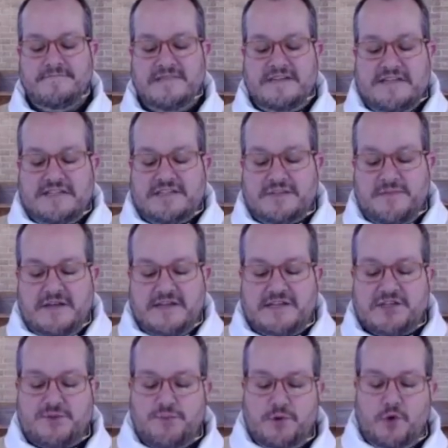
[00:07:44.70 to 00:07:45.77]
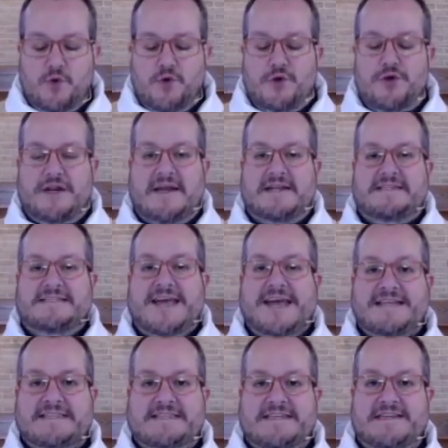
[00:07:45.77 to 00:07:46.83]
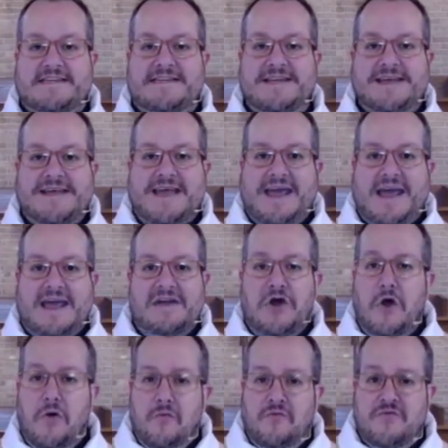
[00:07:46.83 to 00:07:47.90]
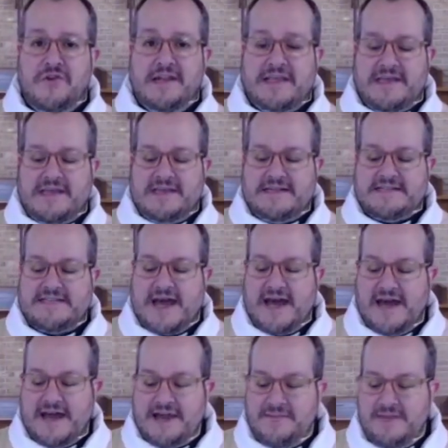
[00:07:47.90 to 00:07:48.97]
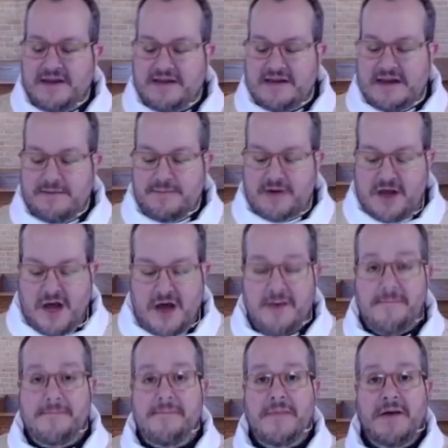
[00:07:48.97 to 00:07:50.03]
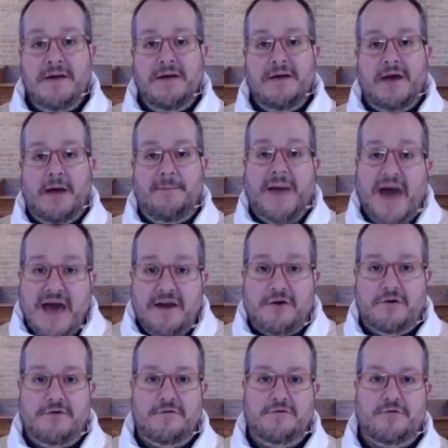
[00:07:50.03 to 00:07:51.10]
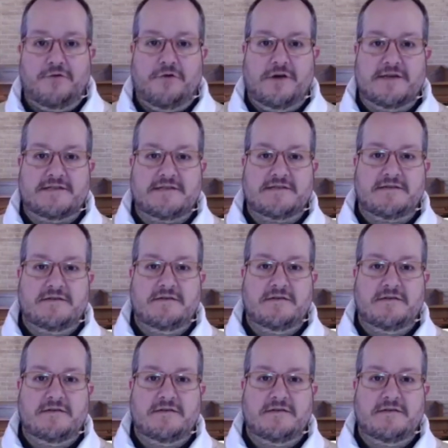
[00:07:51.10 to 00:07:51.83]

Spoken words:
It needs to be explored and tested, and hopefully in time it can become a pattern for us.